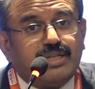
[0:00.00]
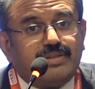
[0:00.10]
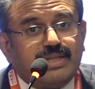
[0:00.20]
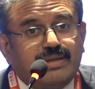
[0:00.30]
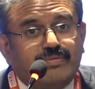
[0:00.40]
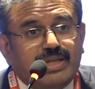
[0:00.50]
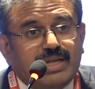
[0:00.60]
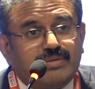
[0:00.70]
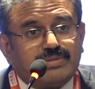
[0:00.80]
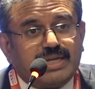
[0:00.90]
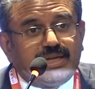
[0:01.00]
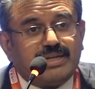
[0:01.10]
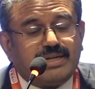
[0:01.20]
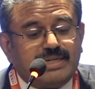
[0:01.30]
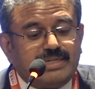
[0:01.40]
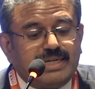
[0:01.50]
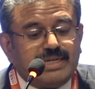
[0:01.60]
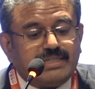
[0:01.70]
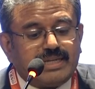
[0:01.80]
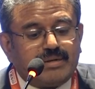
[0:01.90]
Then we have thyroid
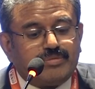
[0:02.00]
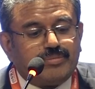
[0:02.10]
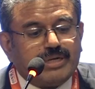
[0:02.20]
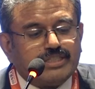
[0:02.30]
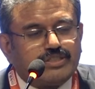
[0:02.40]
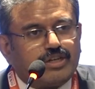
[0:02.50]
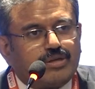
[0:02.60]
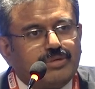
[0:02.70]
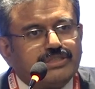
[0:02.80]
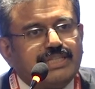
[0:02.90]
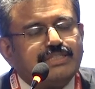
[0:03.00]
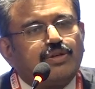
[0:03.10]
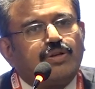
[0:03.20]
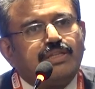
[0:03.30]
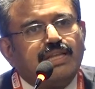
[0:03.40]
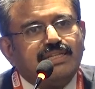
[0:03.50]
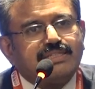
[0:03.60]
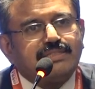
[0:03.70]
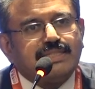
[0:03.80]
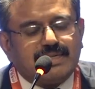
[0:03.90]
and the rhabdomyosarcoma. These are all the
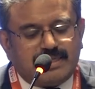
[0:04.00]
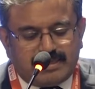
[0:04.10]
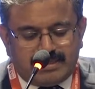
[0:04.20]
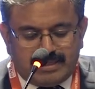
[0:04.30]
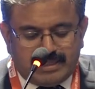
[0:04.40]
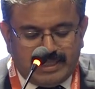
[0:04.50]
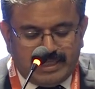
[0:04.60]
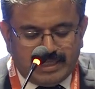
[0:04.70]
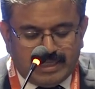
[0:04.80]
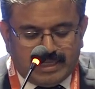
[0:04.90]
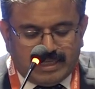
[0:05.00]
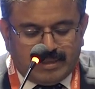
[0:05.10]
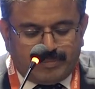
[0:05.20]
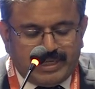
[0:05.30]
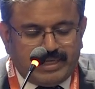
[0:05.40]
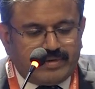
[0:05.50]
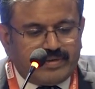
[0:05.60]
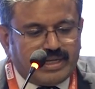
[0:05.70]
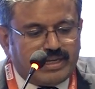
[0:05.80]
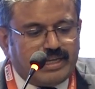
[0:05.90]
lesions that occur in the
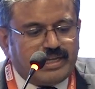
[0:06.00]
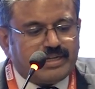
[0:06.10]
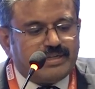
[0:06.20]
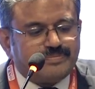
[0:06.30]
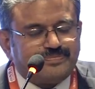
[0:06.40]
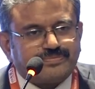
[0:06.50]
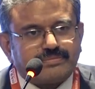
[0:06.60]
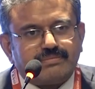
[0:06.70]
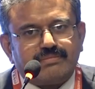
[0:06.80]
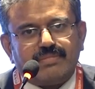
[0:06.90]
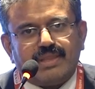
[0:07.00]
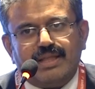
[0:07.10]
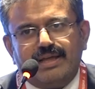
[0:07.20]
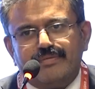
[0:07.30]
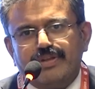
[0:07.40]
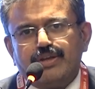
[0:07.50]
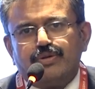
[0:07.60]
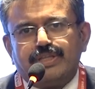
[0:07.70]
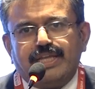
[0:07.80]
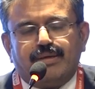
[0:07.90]
pediatric neck. And we
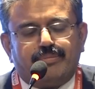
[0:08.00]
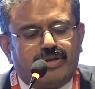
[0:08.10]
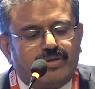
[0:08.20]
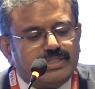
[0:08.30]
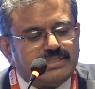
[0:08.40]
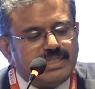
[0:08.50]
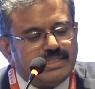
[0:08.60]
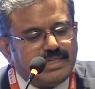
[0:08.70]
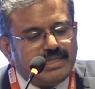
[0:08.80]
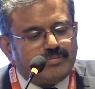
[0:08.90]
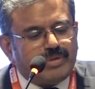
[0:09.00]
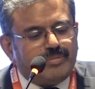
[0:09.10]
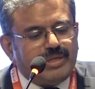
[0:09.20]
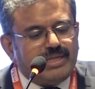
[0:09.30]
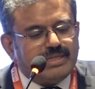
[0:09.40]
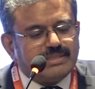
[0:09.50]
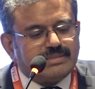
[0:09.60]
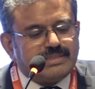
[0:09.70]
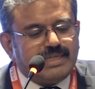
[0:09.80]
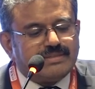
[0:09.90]
know the embryology, there may be
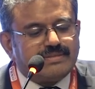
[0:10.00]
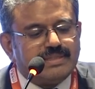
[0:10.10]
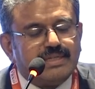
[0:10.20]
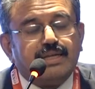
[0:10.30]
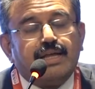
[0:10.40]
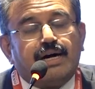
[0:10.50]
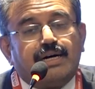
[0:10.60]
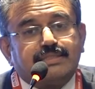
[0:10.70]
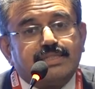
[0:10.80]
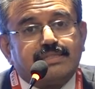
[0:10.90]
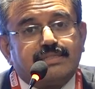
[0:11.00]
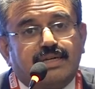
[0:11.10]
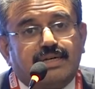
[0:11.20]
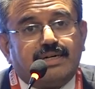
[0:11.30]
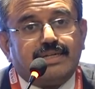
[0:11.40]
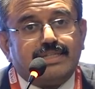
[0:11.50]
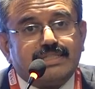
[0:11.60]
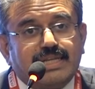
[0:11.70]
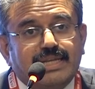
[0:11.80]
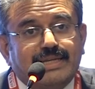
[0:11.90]
6 arches
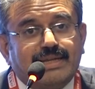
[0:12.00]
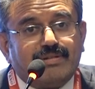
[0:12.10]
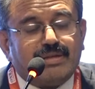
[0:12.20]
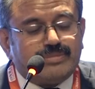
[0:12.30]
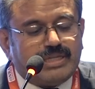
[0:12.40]
initially develop,